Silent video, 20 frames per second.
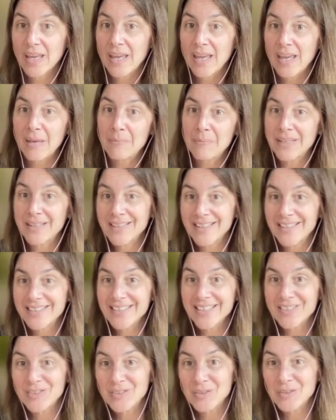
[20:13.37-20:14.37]
And because
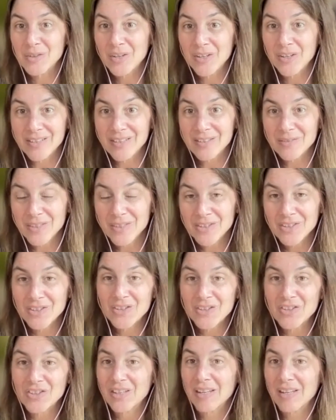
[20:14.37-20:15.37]
I do all this
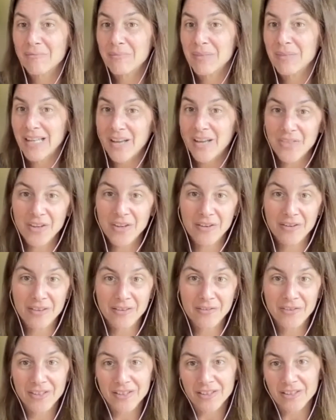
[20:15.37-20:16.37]
research and I've been out there in the
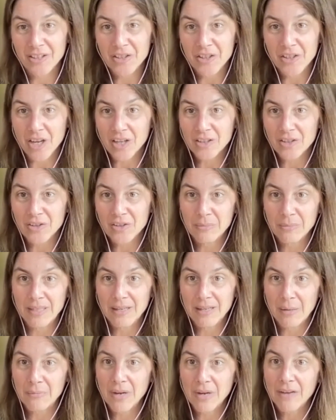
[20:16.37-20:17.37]
field and talked to so many
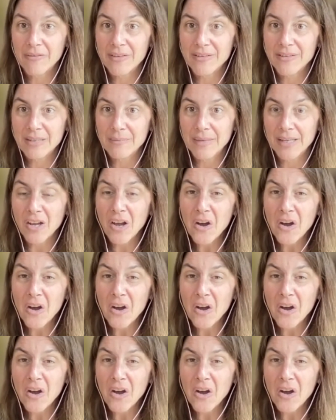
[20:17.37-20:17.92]
nonprofits, I'm like,